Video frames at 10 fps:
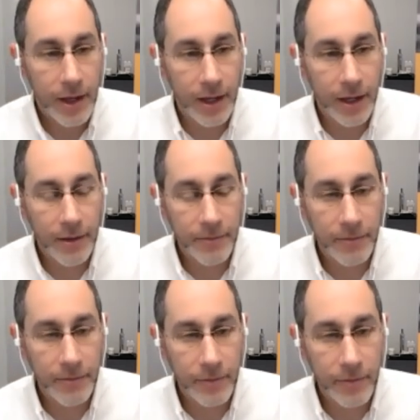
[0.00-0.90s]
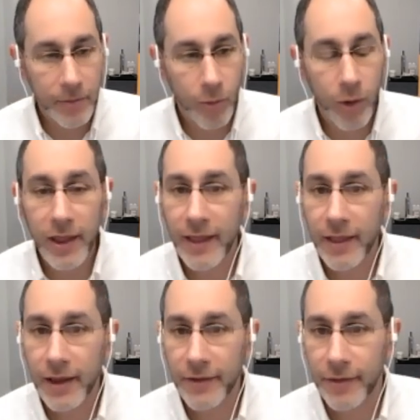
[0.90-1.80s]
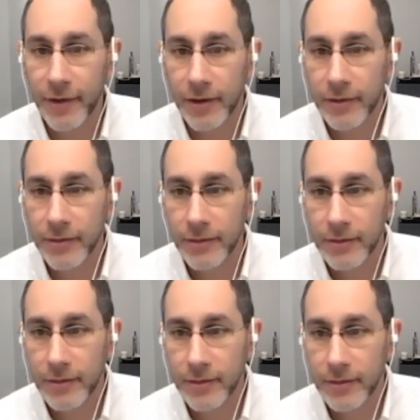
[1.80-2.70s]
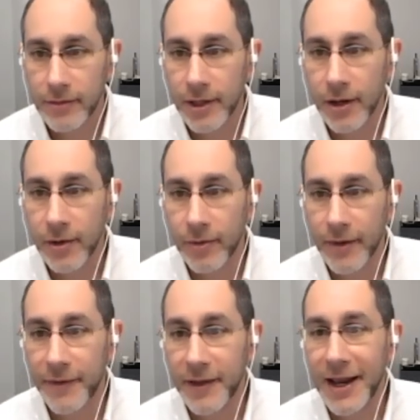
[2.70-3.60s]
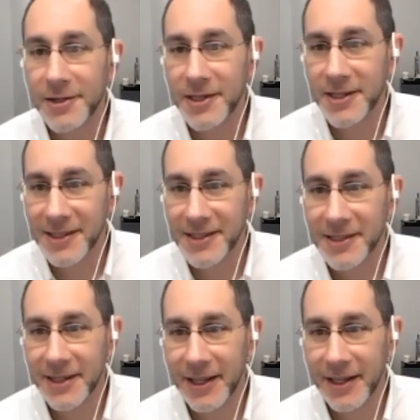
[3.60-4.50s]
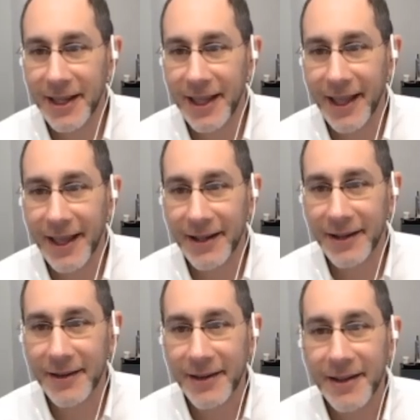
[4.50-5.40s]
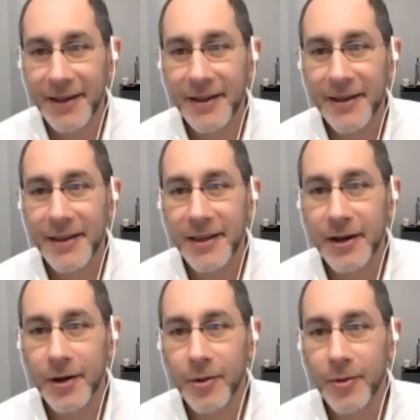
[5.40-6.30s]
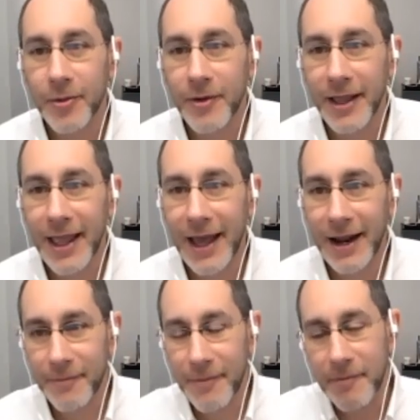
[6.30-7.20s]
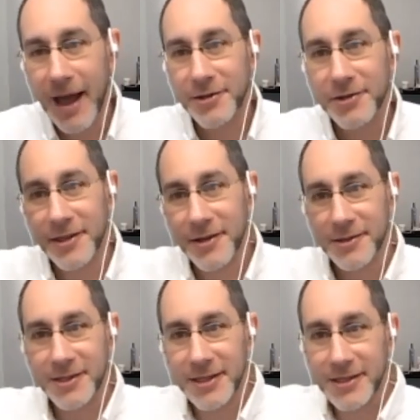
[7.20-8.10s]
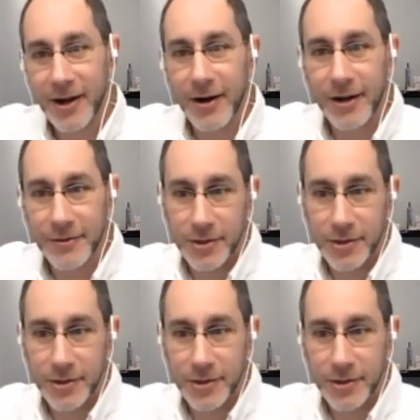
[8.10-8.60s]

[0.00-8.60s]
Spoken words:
what are they looking for? If an agency's listening and, again, I'm imagining there's these arc of